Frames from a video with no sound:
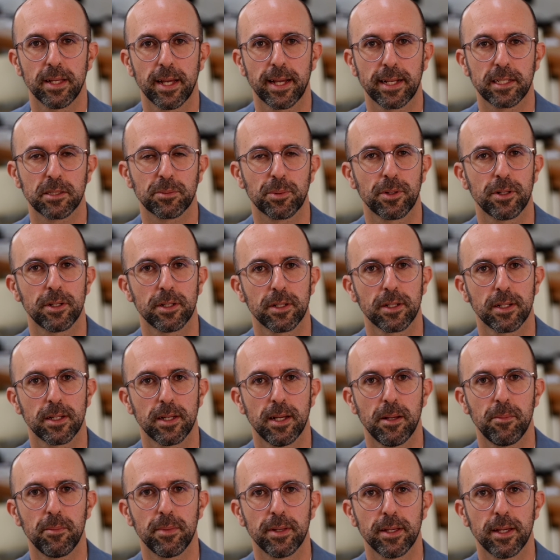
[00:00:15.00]
the expert
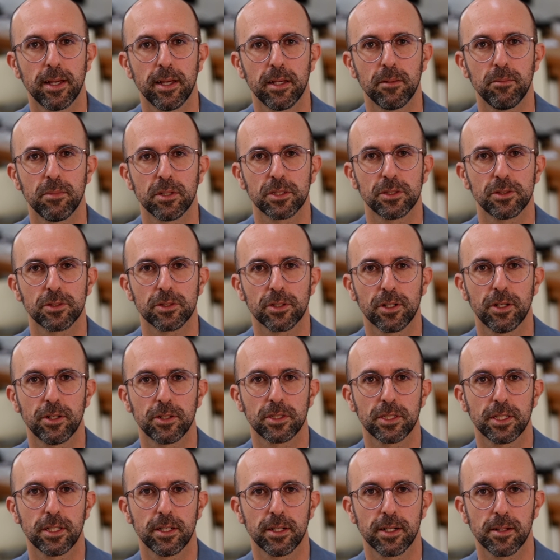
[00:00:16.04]
MBA admissions
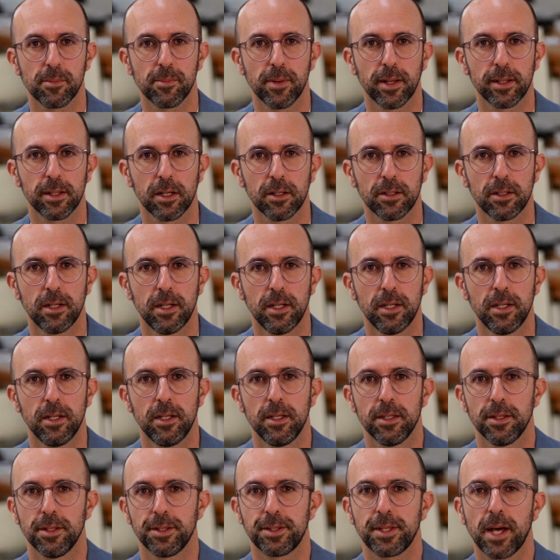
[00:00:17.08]
coach here at Menlo.
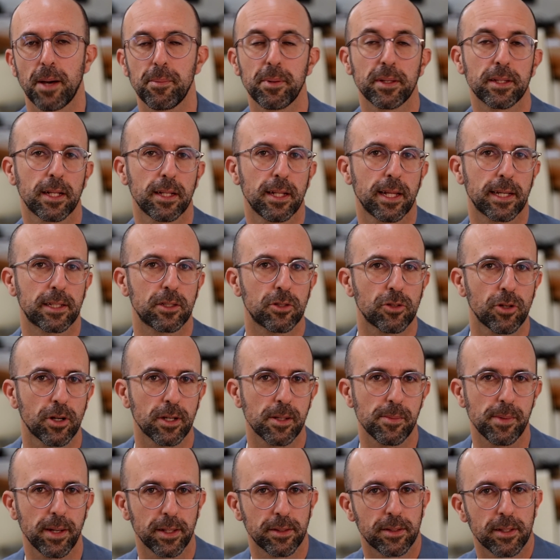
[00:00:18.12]
The topic that I'd like to
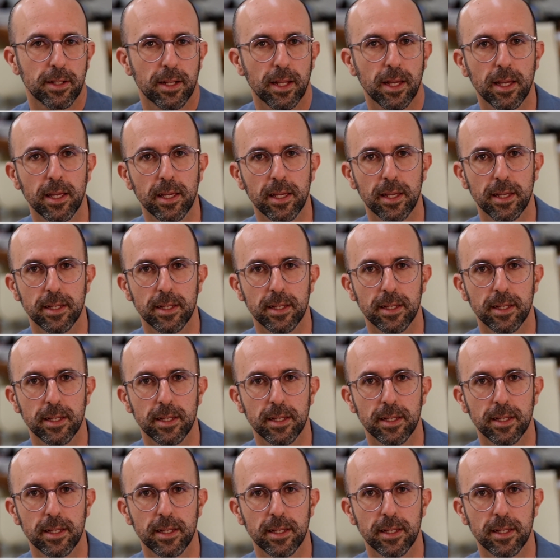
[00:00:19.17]
talk about today